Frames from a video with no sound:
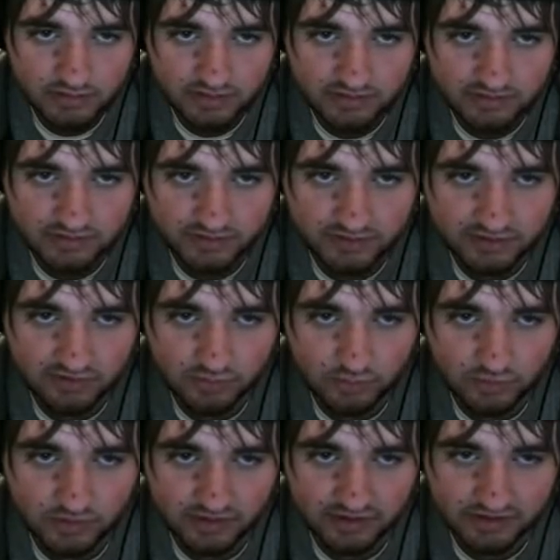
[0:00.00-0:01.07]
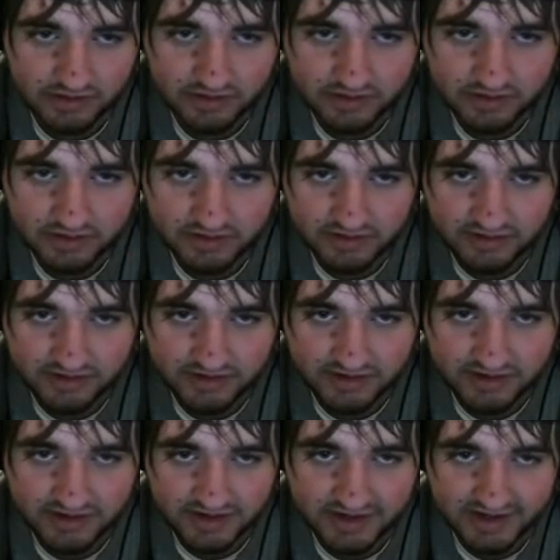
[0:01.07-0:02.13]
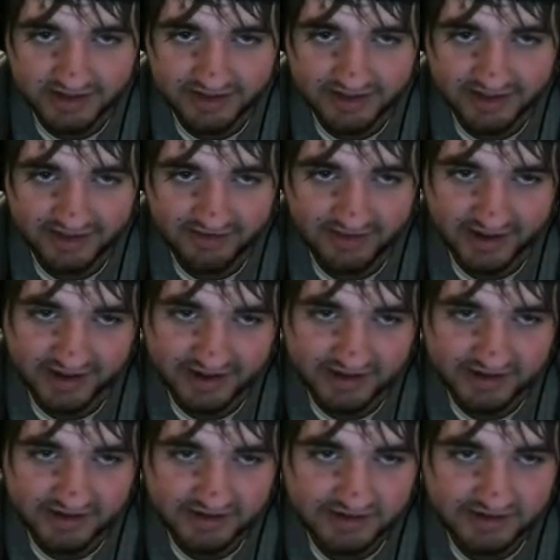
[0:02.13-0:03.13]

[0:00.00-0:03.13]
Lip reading: So there's one. God, that lagged.